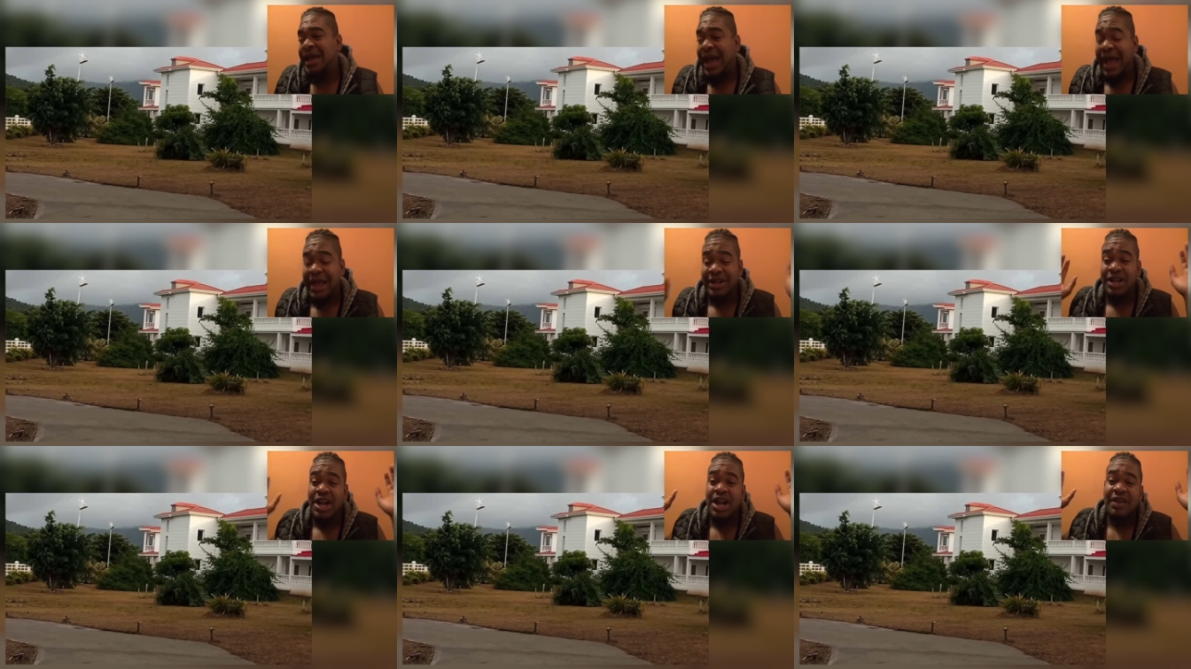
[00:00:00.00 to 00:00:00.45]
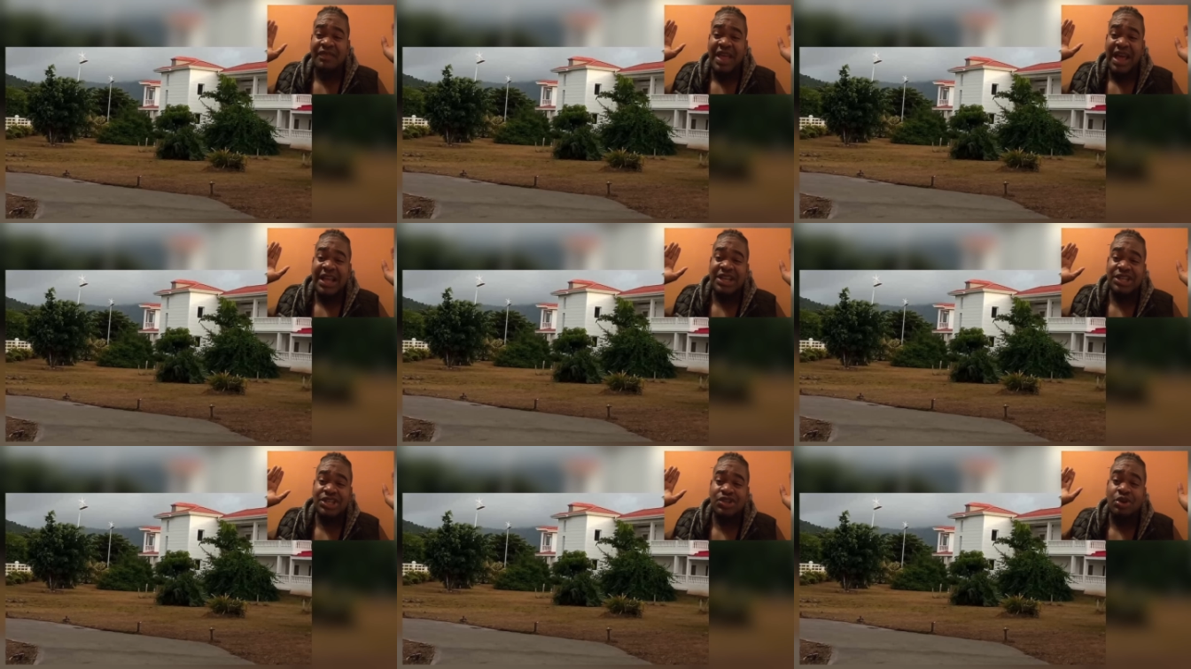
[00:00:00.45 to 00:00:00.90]
I don't know if
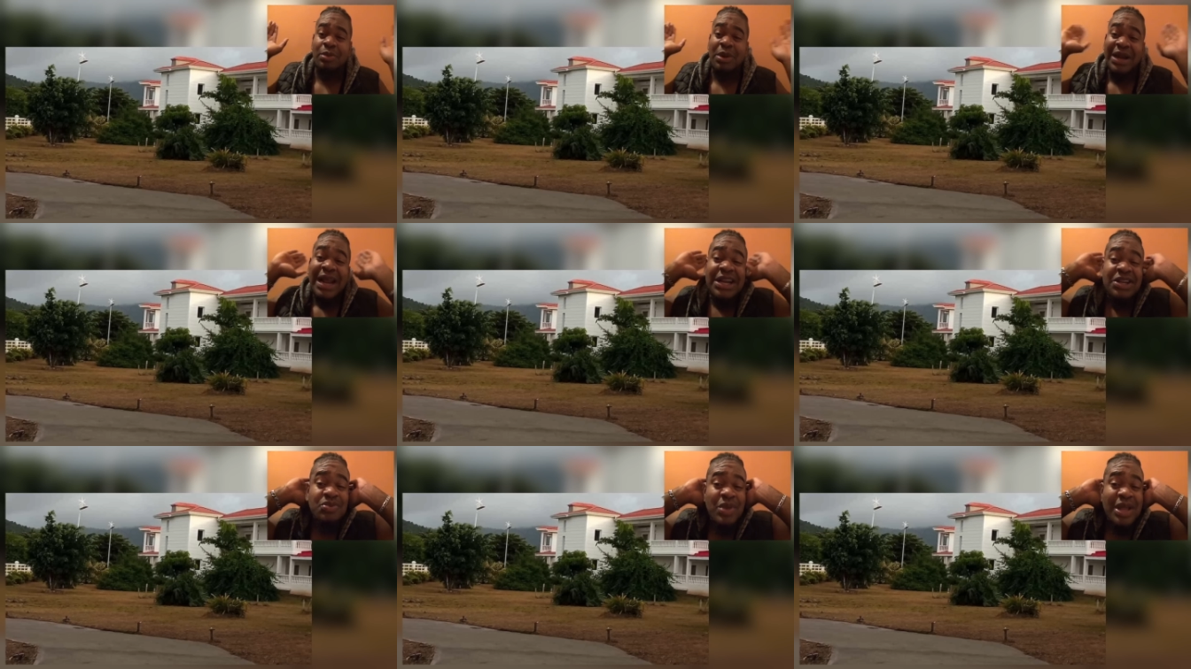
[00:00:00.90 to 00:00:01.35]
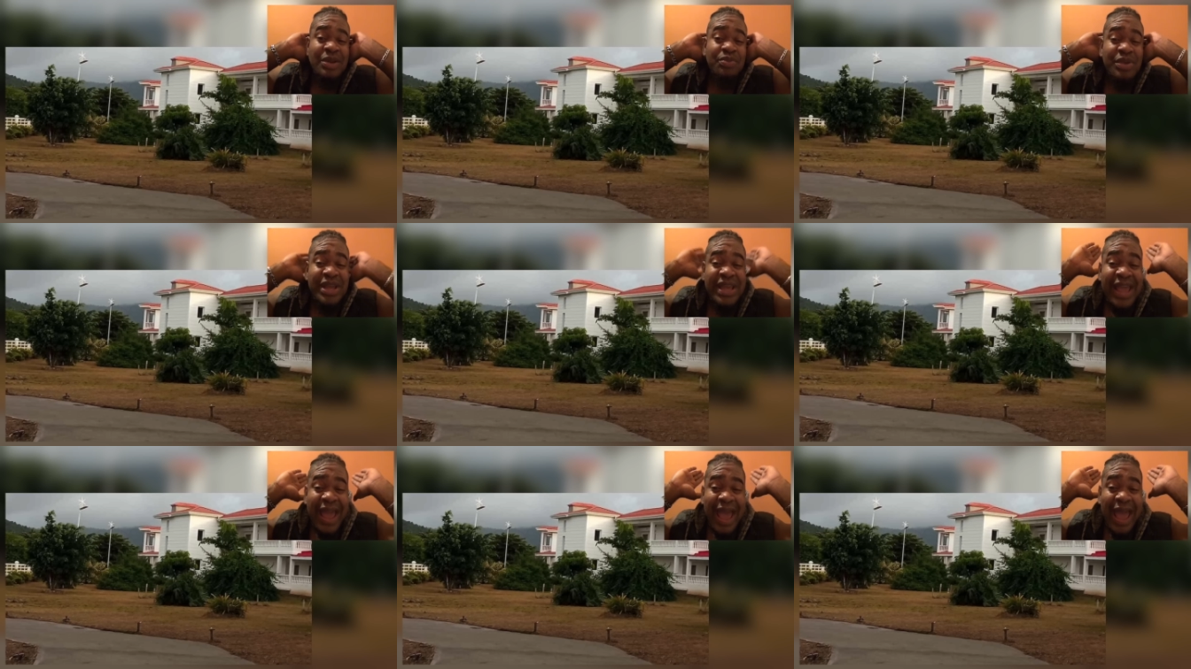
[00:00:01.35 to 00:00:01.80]
that is true, but that is what
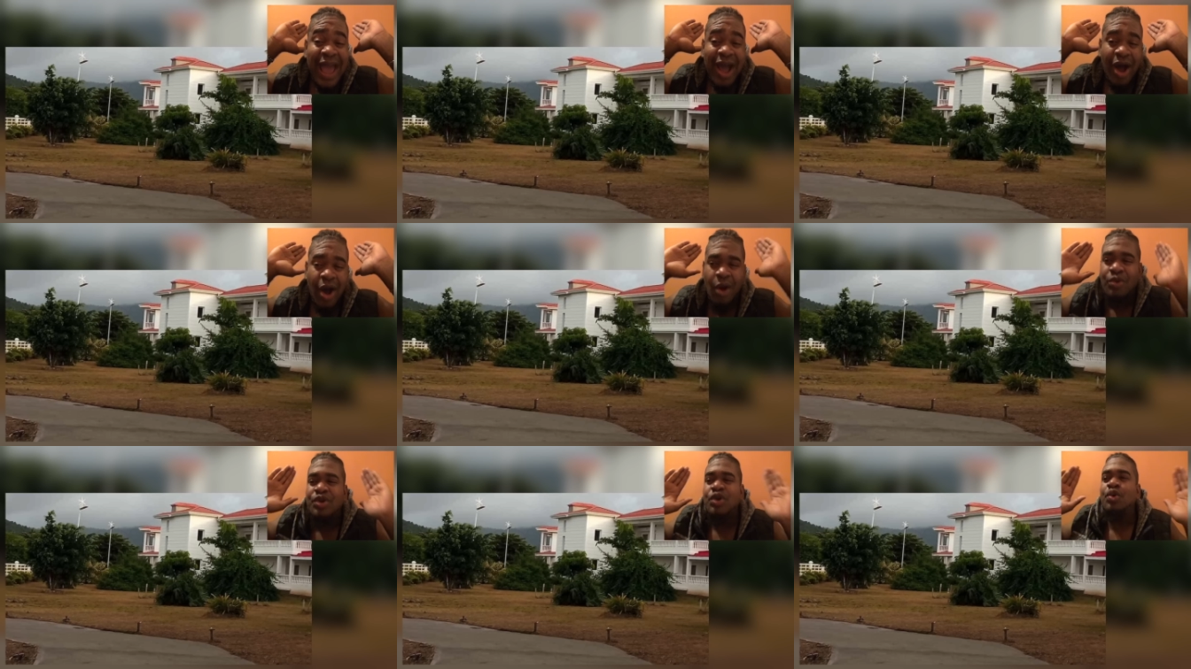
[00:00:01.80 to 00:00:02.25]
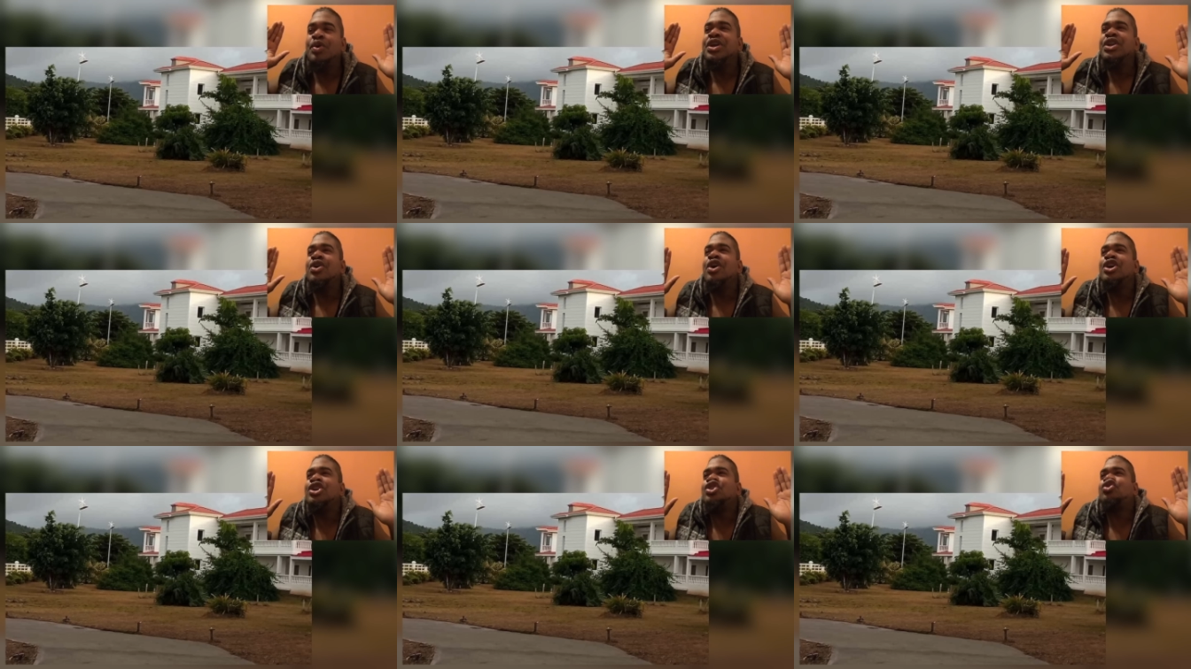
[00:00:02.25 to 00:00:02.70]
we hear. How do we
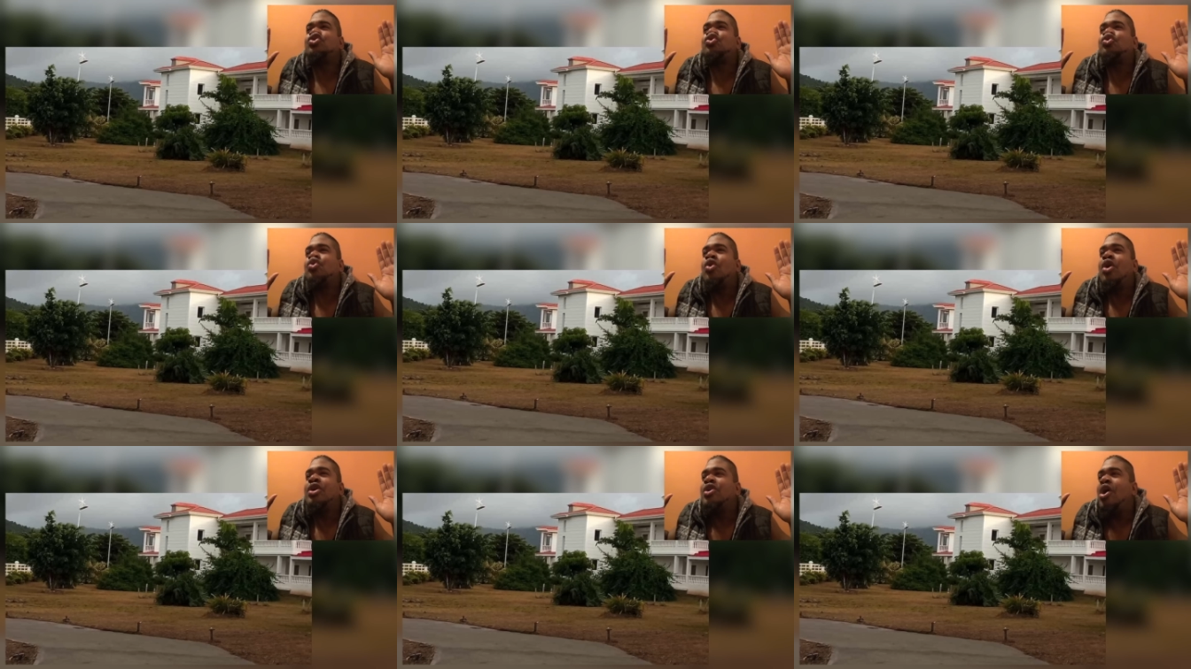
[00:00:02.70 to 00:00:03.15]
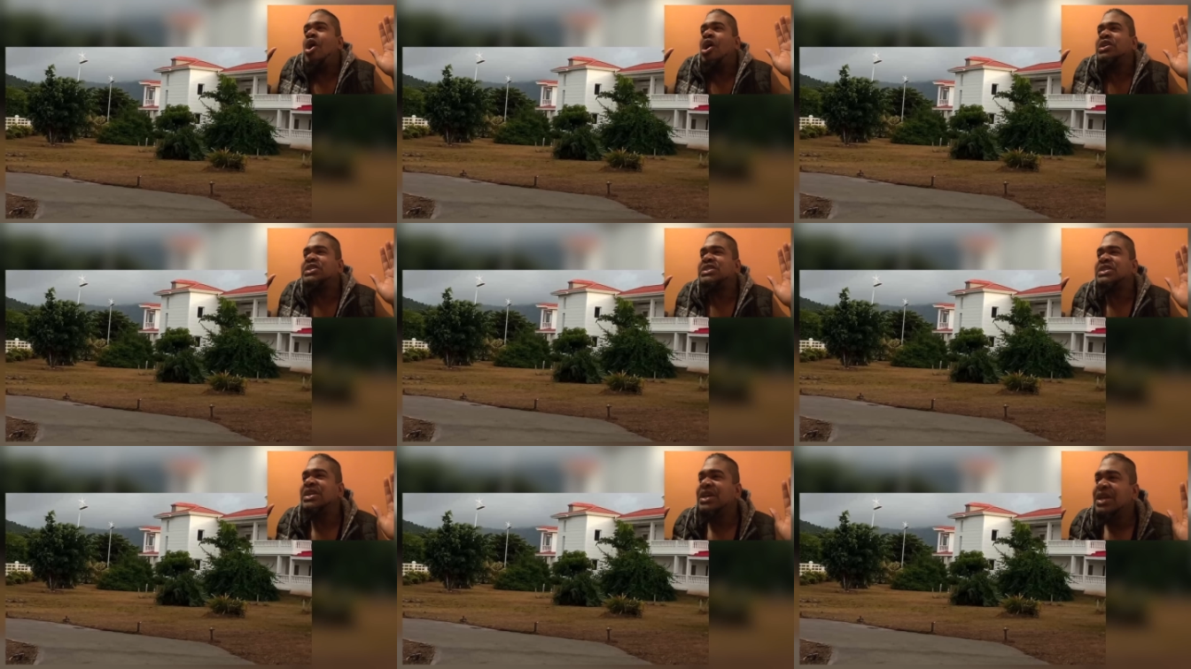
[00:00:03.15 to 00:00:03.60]
know it's true or
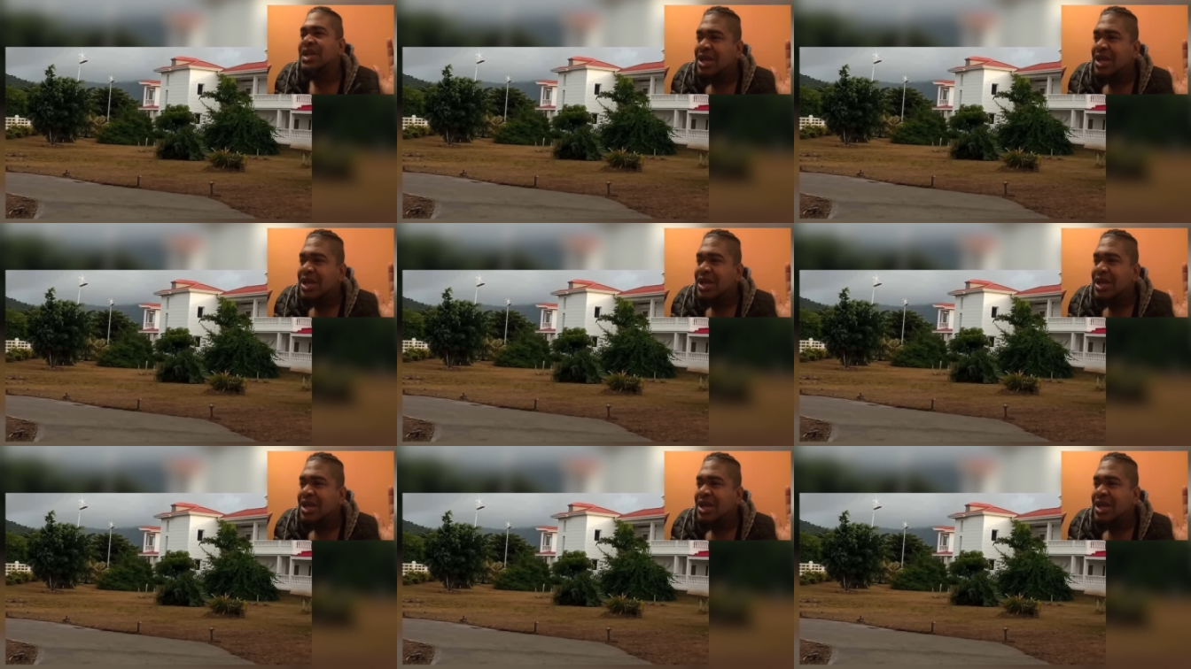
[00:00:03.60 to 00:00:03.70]
not